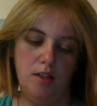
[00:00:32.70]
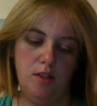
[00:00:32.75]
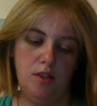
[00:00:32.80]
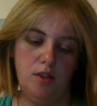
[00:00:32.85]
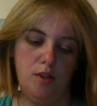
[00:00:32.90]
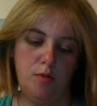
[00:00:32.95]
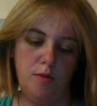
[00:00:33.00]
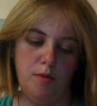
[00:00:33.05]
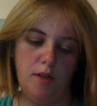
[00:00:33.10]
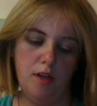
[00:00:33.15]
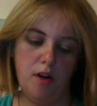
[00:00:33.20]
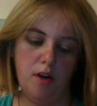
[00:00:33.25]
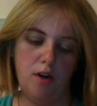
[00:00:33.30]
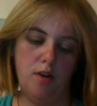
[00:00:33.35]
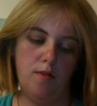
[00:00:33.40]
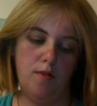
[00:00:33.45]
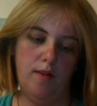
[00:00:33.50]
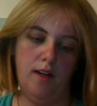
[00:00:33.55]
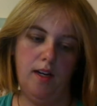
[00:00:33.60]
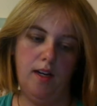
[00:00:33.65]
3-card
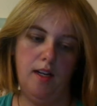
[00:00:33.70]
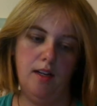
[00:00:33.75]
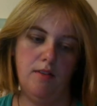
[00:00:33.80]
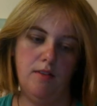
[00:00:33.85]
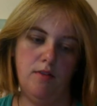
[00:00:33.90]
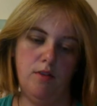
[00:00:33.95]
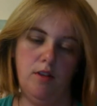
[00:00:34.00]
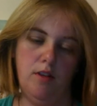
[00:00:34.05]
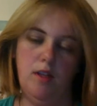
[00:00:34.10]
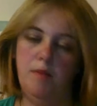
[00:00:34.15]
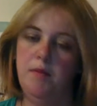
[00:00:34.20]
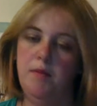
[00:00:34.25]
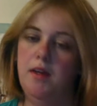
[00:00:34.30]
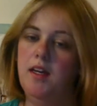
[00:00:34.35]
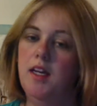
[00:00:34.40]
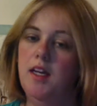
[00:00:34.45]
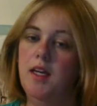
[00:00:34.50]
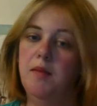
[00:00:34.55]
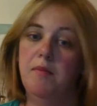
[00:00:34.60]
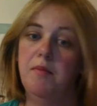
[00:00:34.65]
reading for the
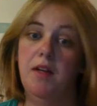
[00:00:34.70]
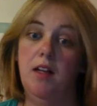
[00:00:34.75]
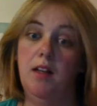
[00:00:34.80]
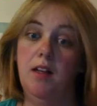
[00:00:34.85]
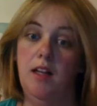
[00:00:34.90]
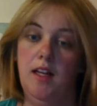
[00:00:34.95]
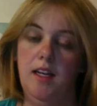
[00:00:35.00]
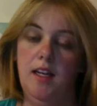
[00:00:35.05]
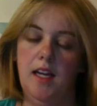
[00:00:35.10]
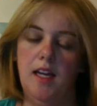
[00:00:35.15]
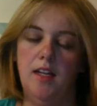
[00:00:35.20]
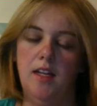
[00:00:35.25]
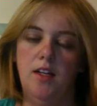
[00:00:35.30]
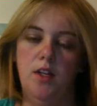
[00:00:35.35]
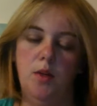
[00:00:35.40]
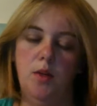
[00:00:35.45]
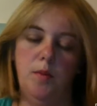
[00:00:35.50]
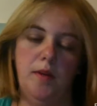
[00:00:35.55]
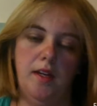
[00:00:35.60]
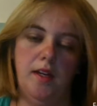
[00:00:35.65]
beginning, middle, and end of
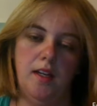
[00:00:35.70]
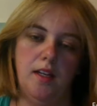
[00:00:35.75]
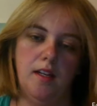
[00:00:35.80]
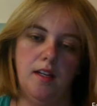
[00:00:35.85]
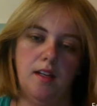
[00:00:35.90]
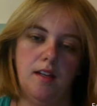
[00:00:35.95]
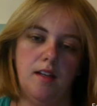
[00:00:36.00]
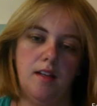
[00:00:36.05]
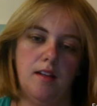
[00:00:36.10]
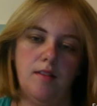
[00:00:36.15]
the week.